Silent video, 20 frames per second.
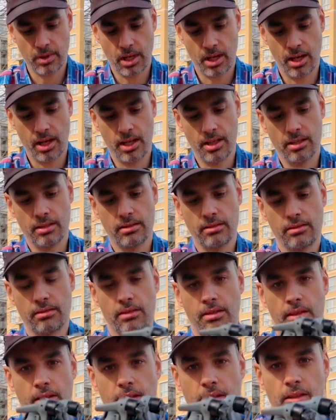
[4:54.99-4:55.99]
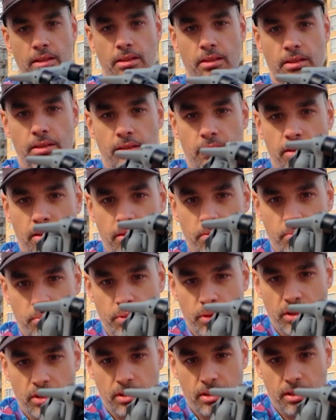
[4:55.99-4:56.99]
And you
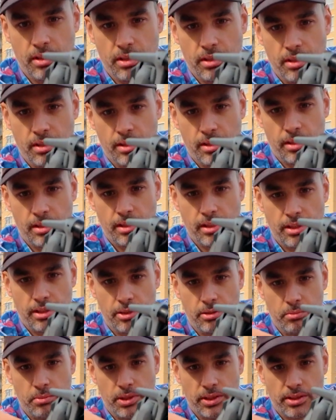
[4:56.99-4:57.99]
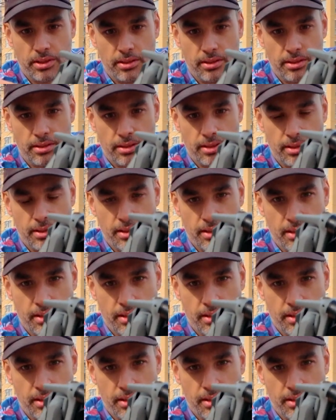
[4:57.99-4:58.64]
put the little button